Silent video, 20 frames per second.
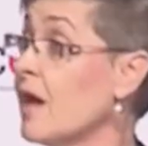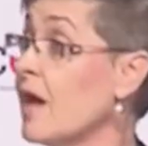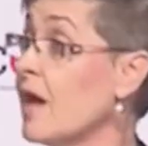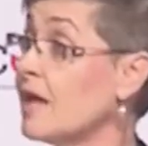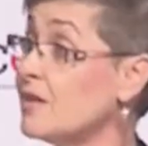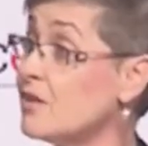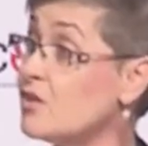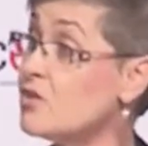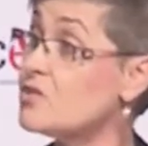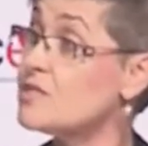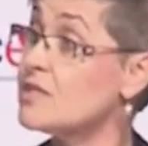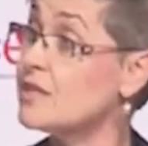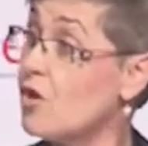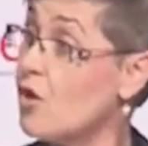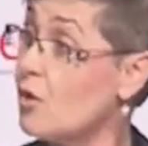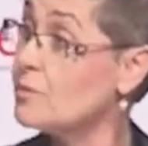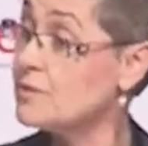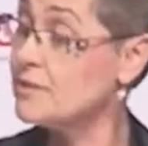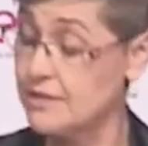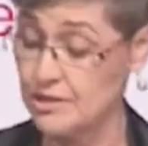and using
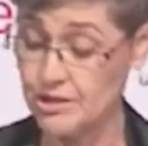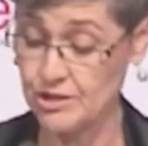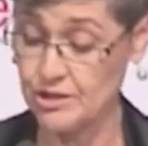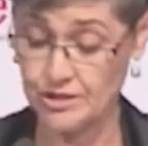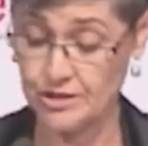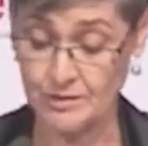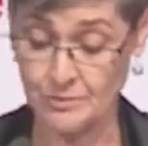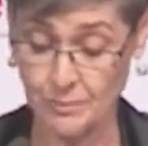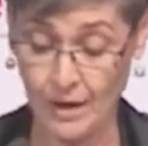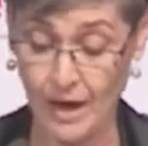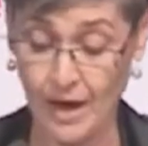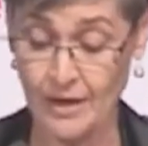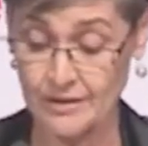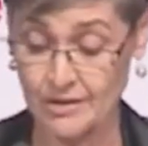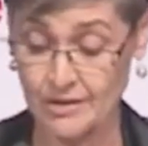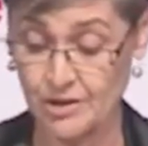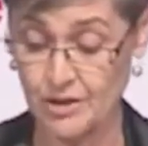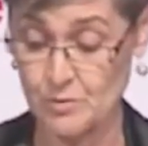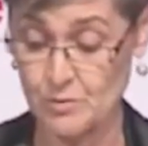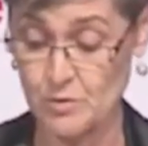competition and
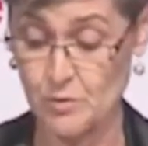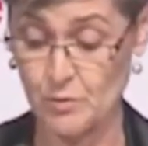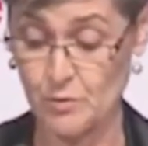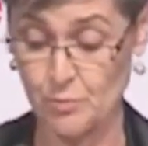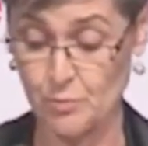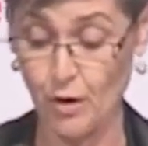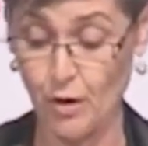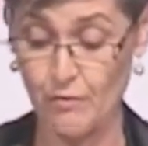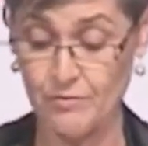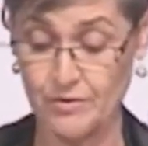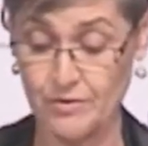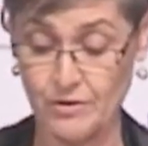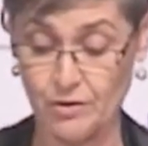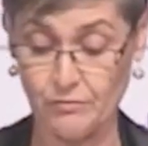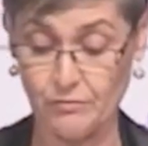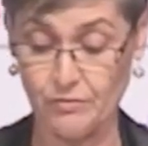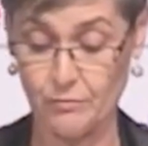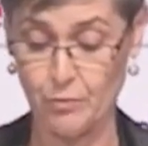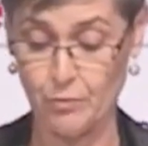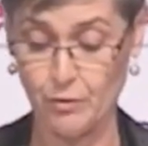partnerships with private and
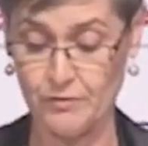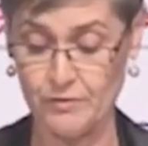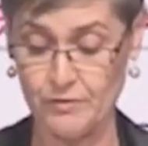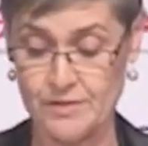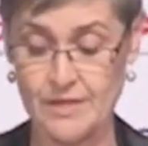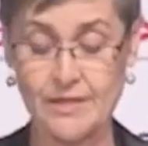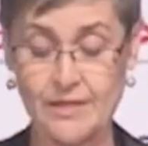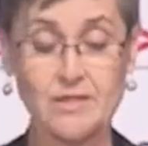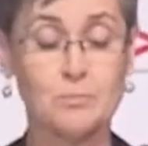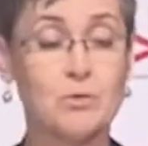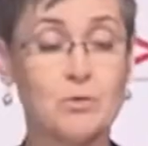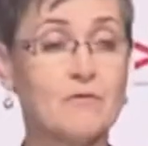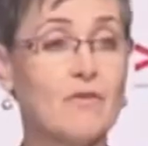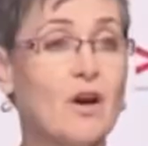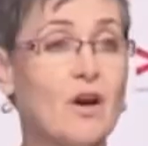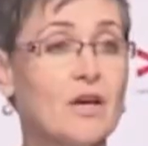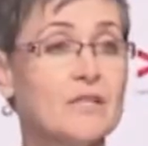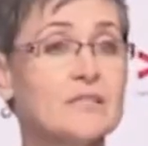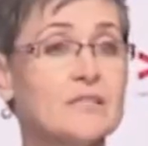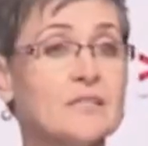not-for-profit sector
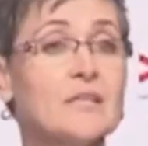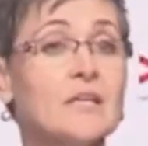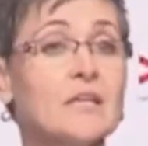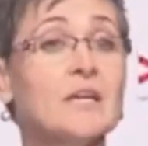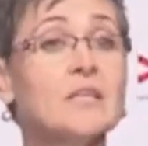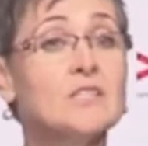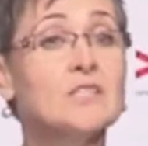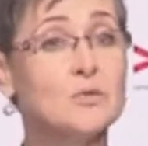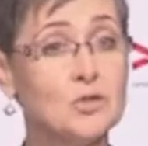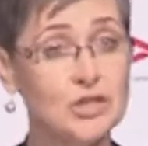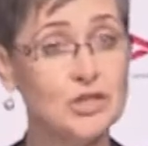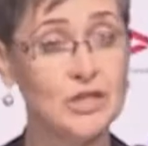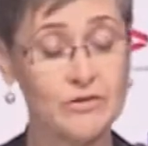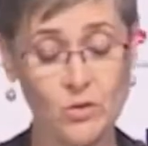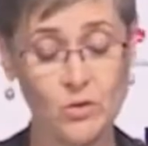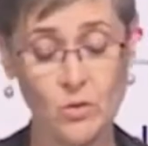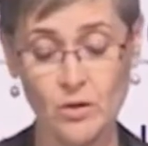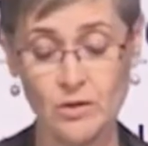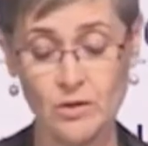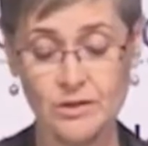providers to achieve
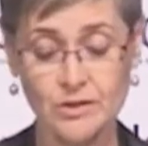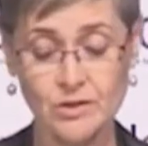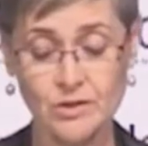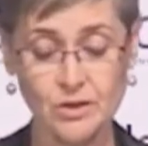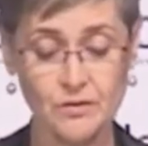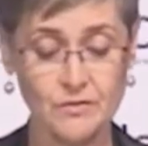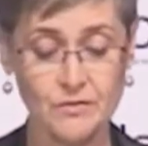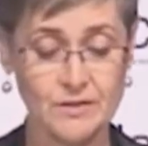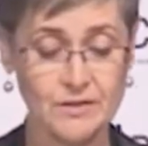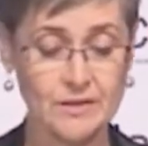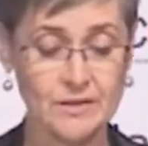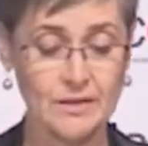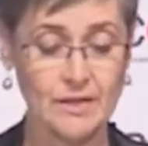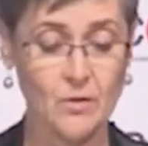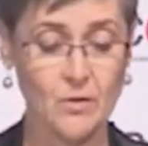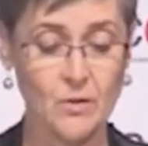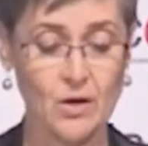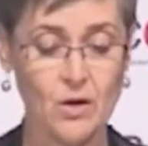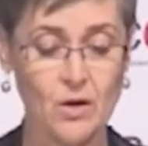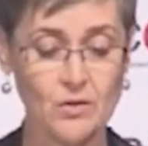quality services at
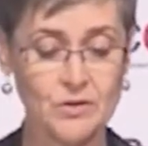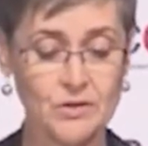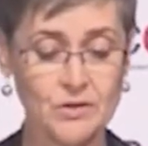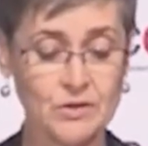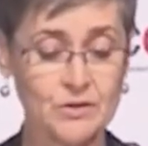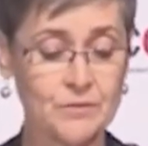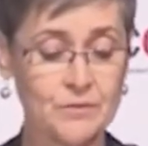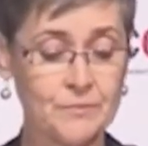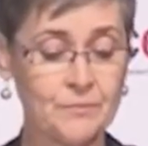lower cost,